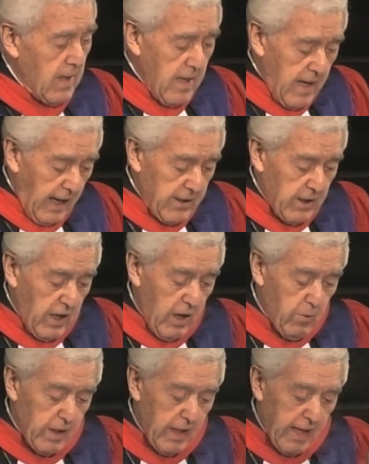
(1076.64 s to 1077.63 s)
And then I
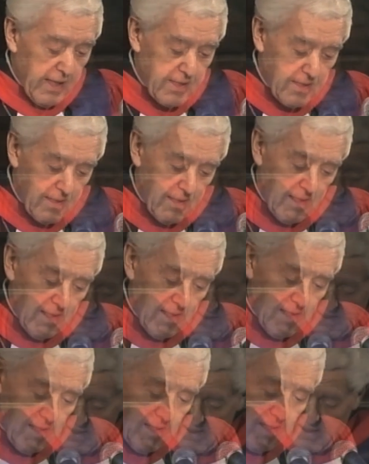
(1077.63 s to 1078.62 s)
realized
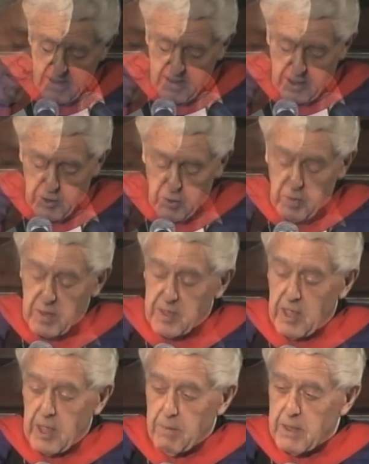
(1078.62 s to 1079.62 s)
that she was
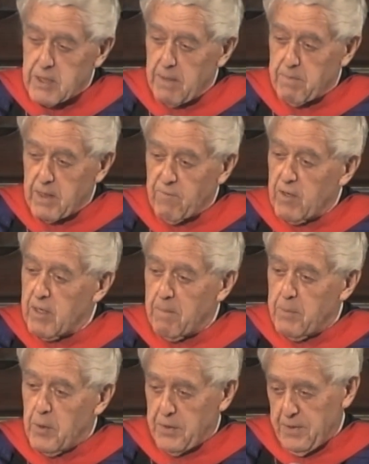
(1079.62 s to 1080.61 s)
telling me something very
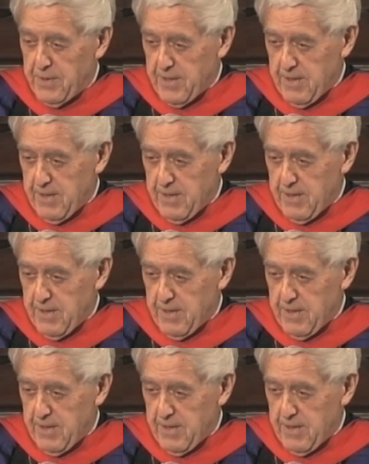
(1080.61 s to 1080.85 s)
important.